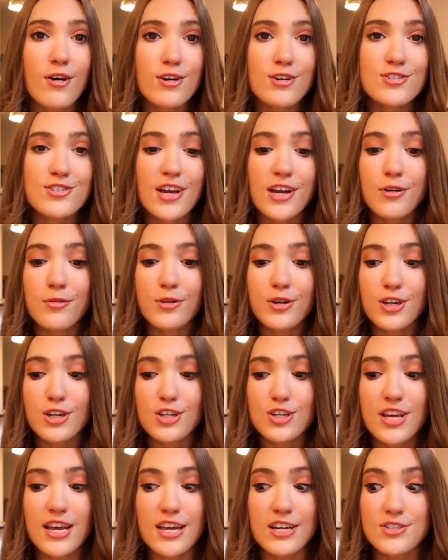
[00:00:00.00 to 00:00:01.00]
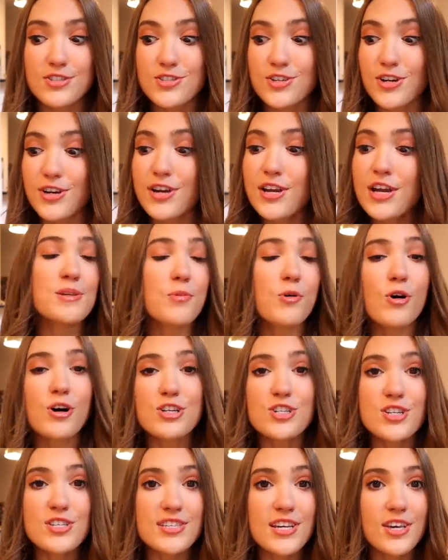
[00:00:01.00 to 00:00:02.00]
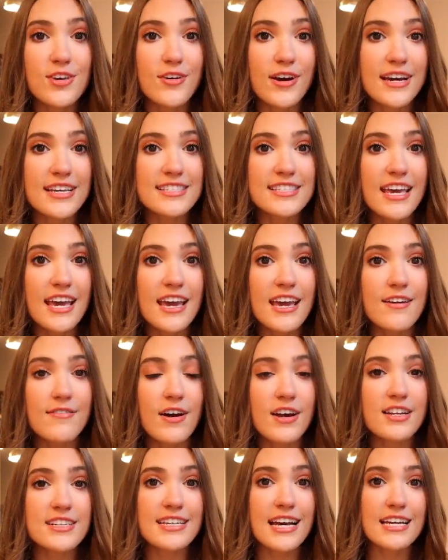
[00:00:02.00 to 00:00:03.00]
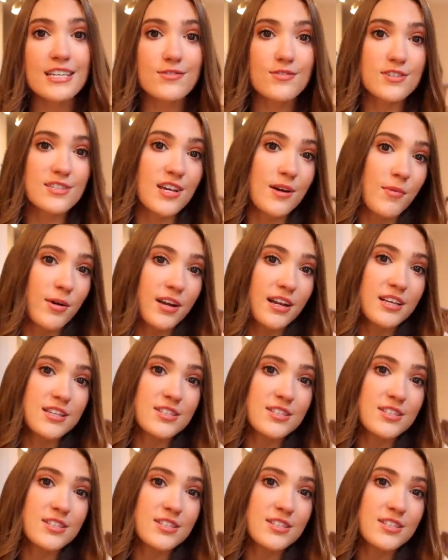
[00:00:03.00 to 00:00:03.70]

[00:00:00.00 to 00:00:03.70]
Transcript: I just kind of wanted to answer some questions that you guys gave. I just asked for some on